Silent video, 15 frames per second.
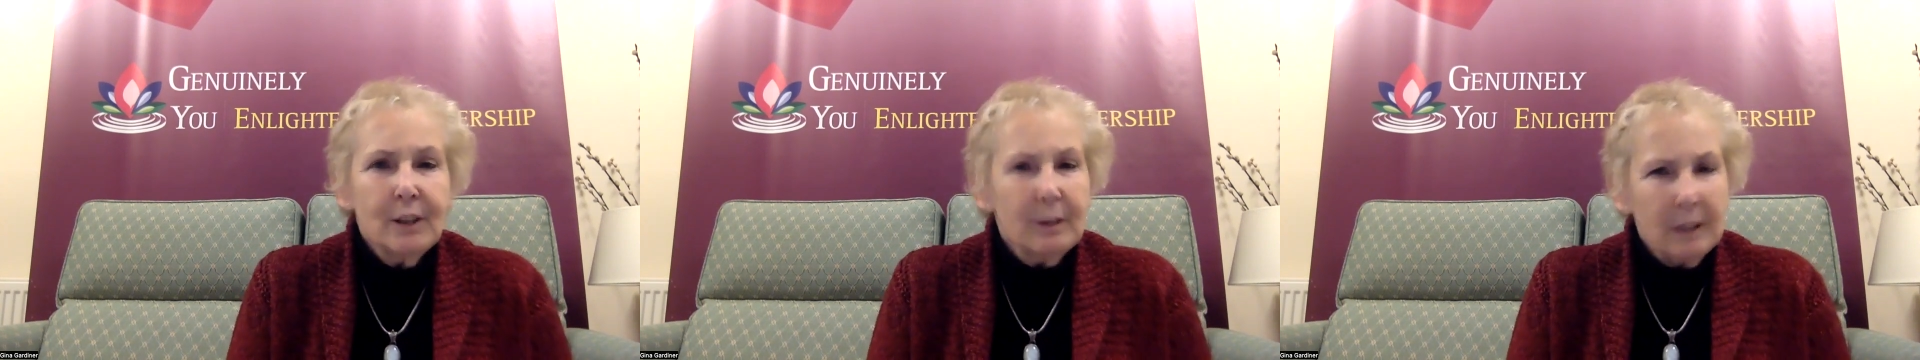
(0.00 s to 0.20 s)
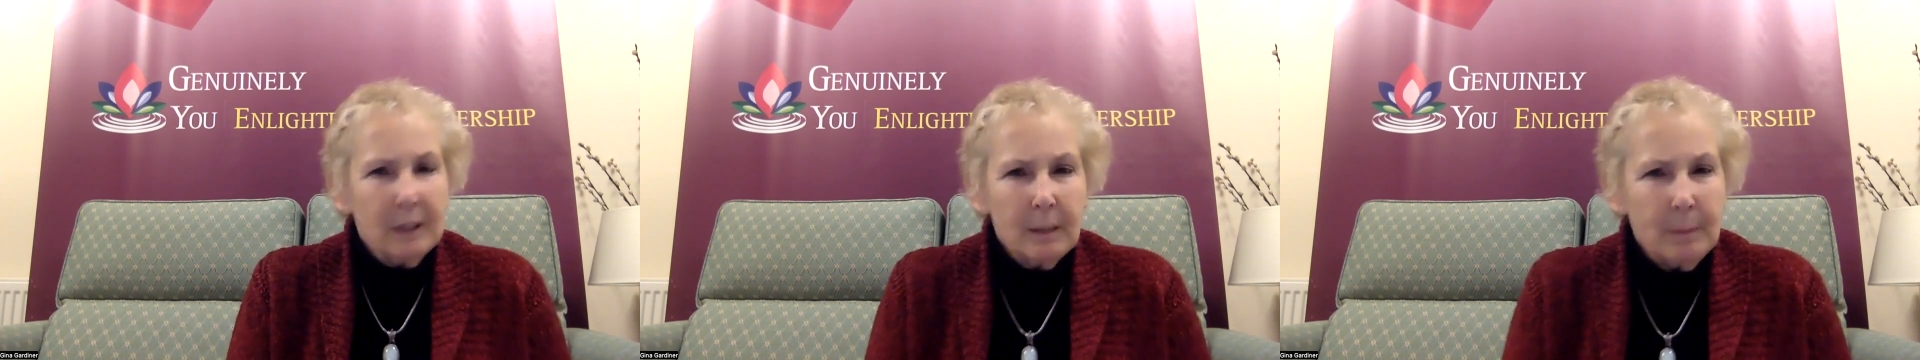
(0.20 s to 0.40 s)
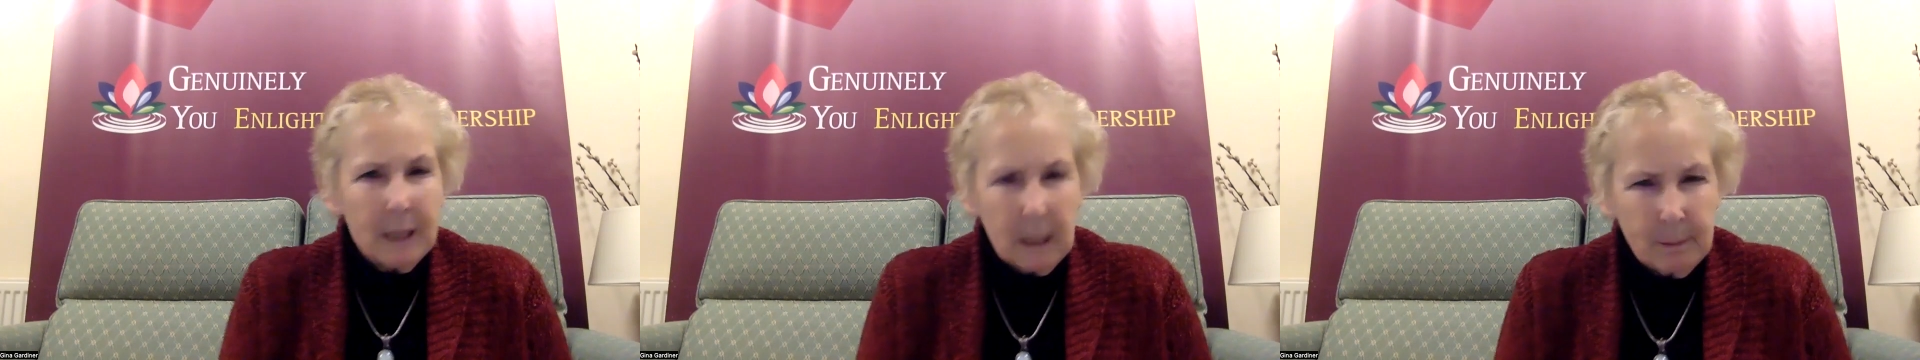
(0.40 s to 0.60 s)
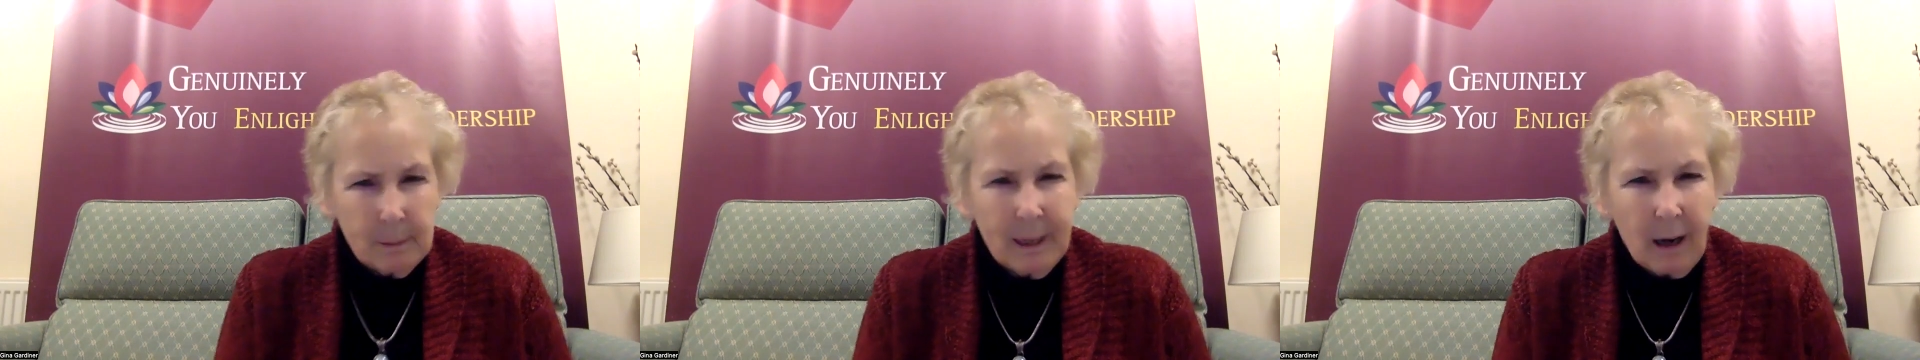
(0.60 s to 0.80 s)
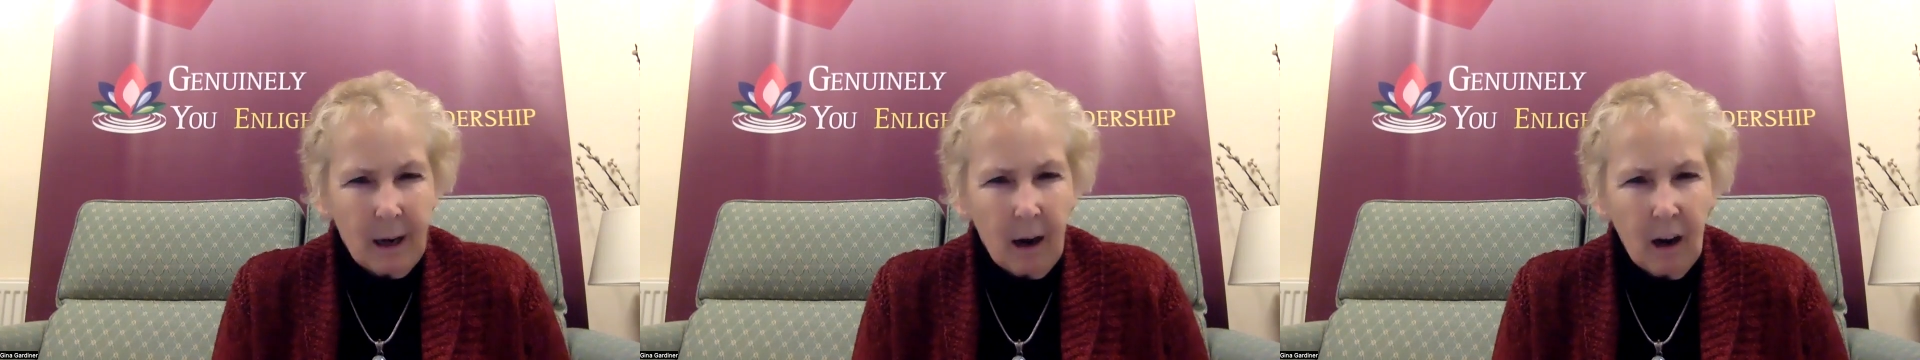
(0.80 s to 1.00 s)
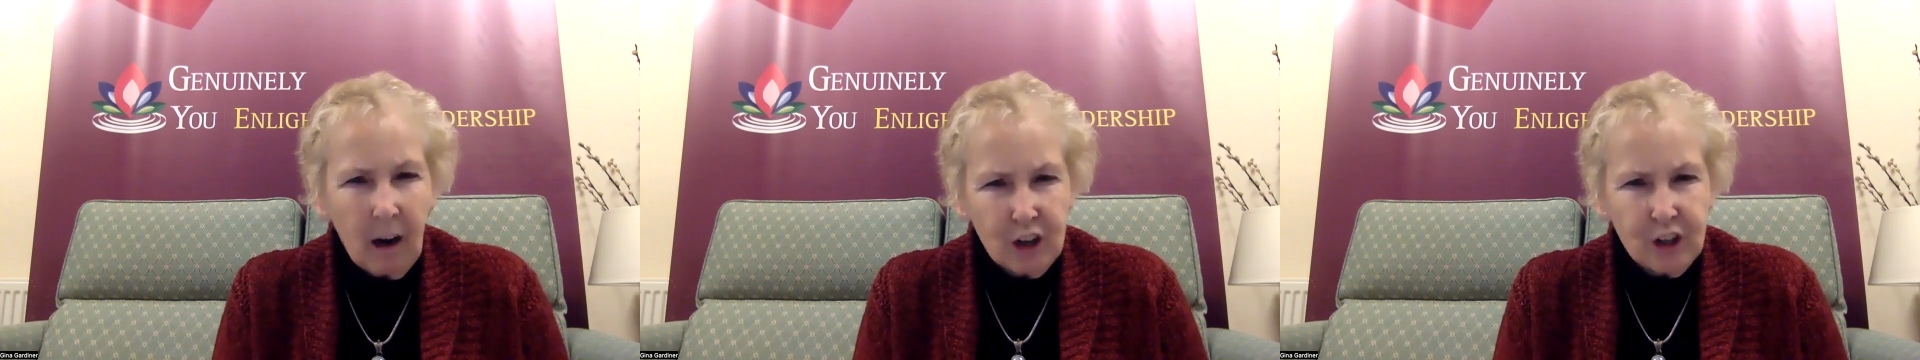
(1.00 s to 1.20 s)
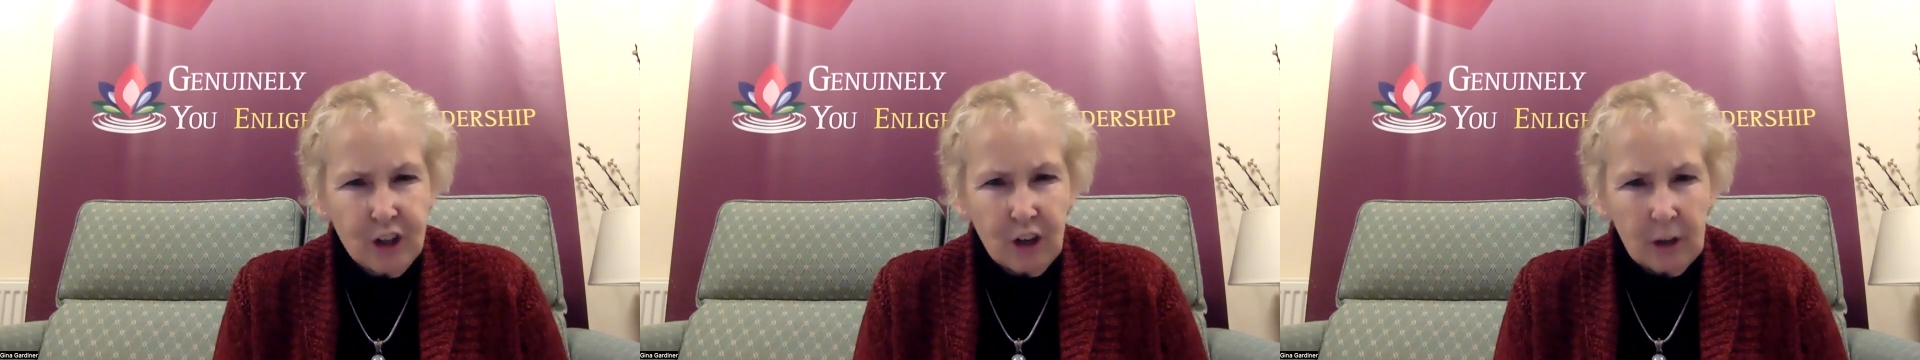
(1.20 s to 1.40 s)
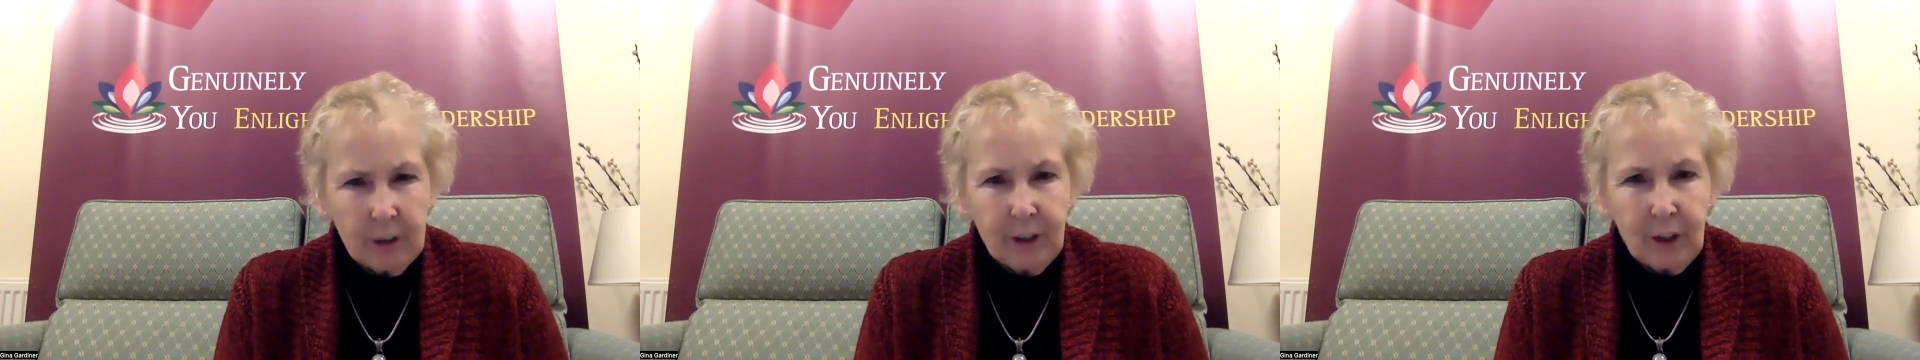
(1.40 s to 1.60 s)
You're being a bit harsh,
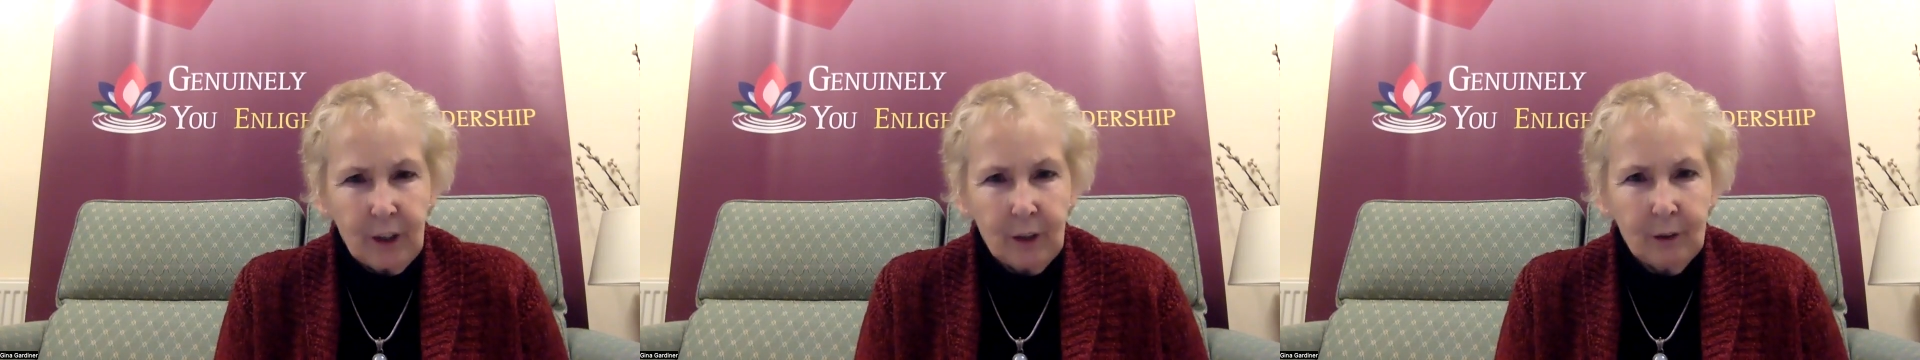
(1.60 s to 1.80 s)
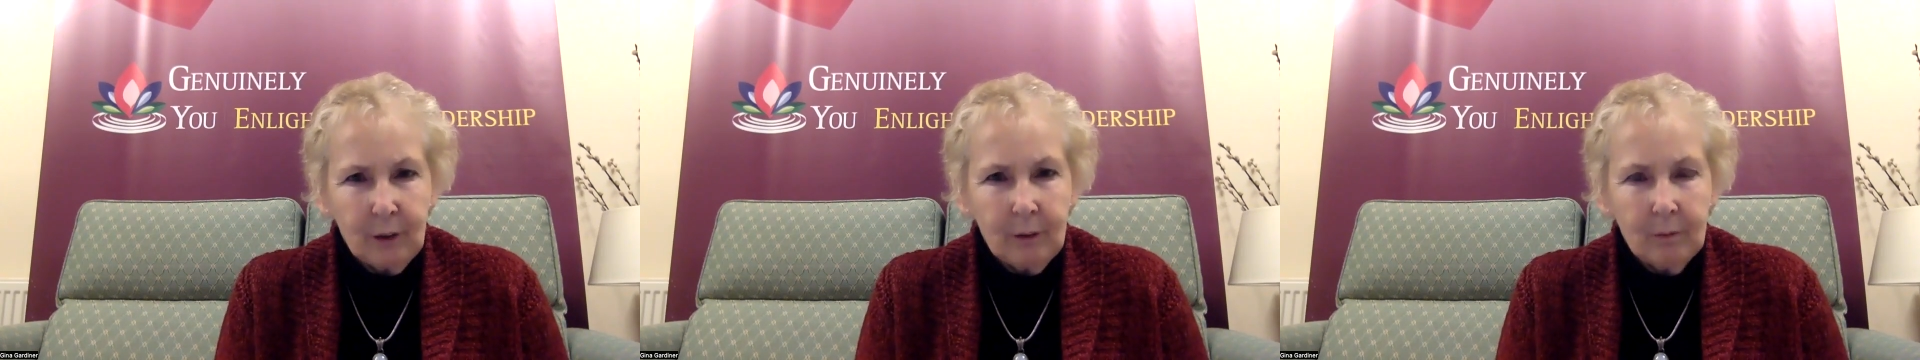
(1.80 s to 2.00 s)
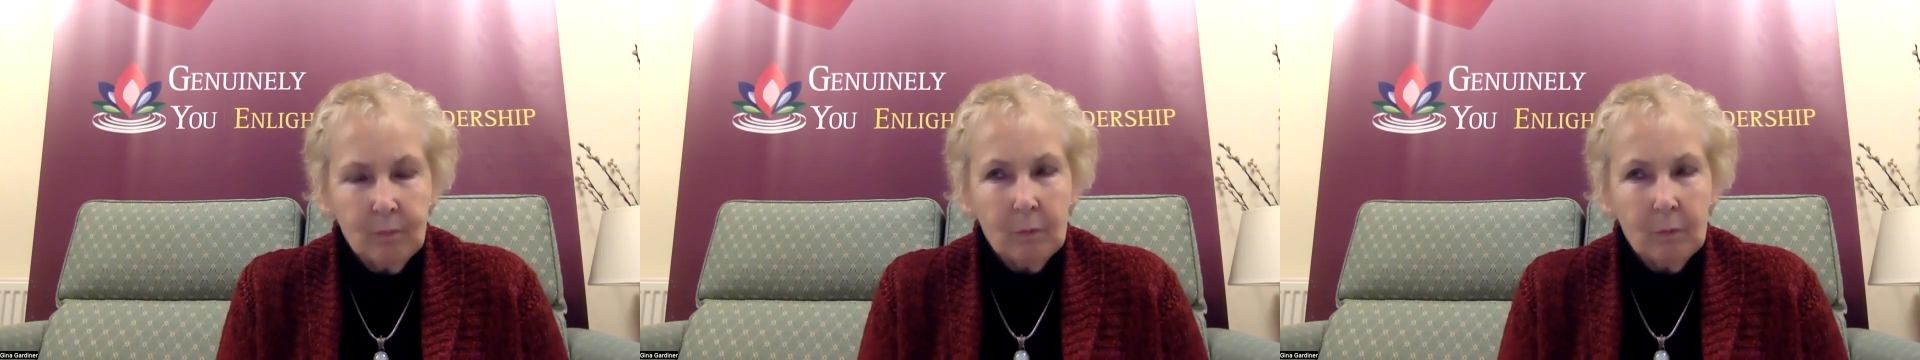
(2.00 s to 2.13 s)
aren't you?